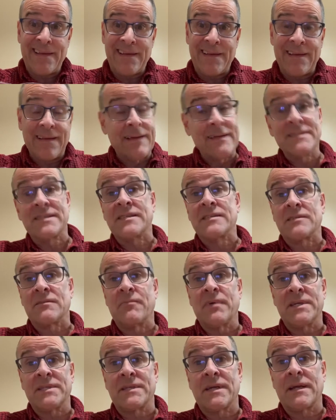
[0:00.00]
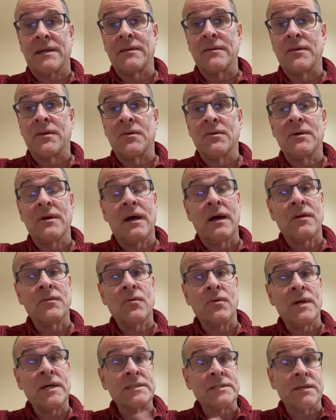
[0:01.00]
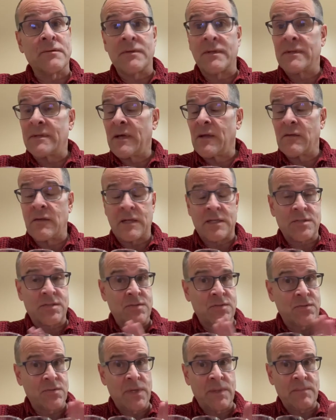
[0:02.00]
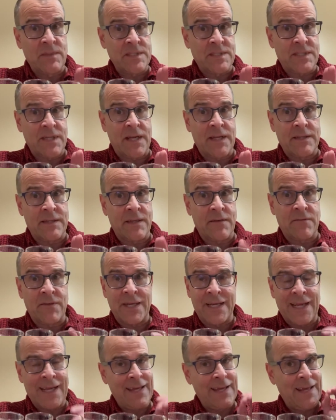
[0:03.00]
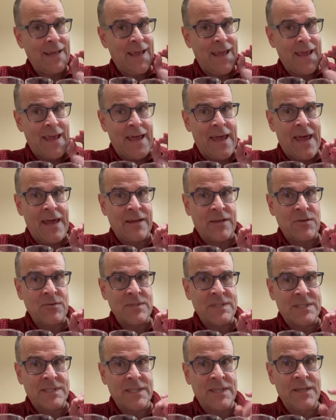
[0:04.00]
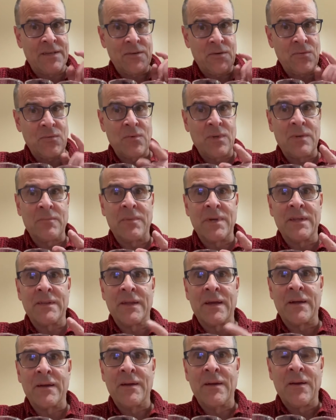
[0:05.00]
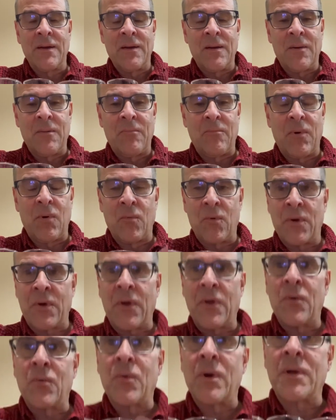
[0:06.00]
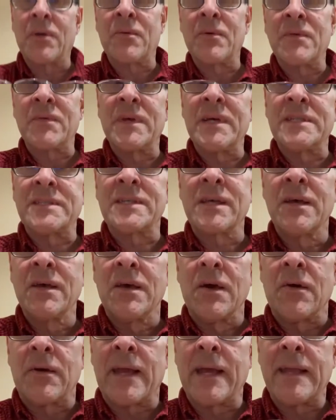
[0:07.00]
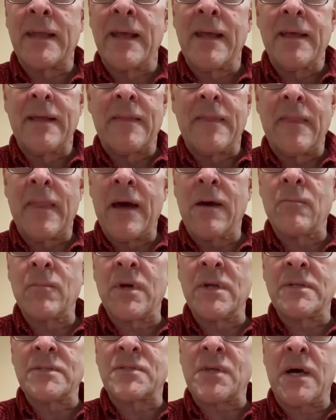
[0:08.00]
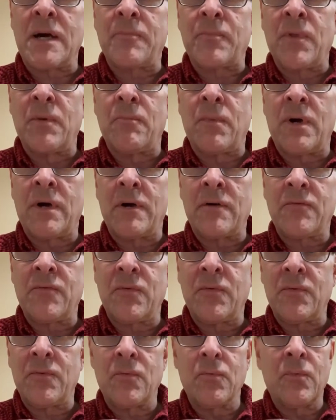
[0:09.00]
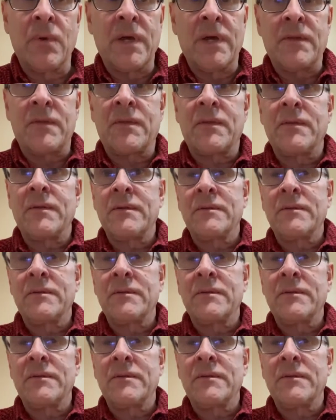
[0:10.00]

this is the best I can do. Otherwise, I would have done extremely scientific. Accuracy would have been there, but we're going to work with this. Okay, now I'm going to top them off with